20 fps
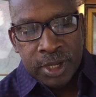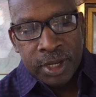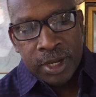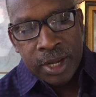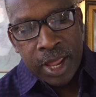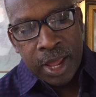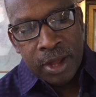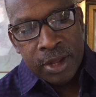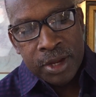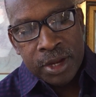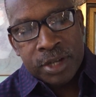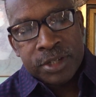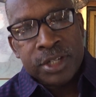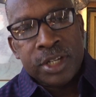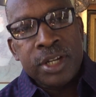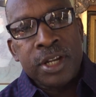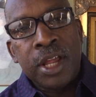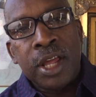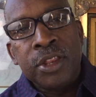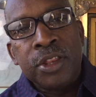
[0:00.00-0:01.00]
Now here's
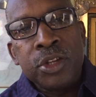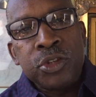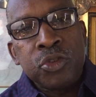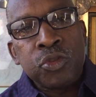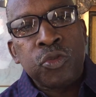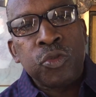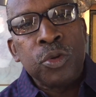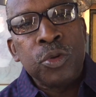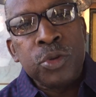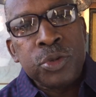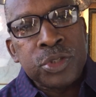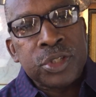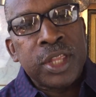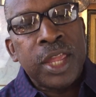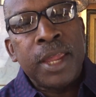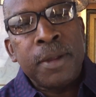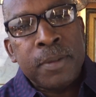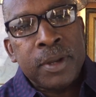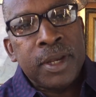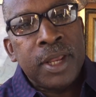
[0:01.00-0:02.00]
another true
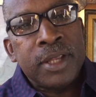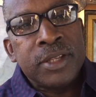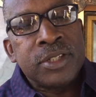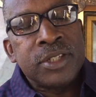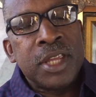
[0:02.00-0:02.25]
statement that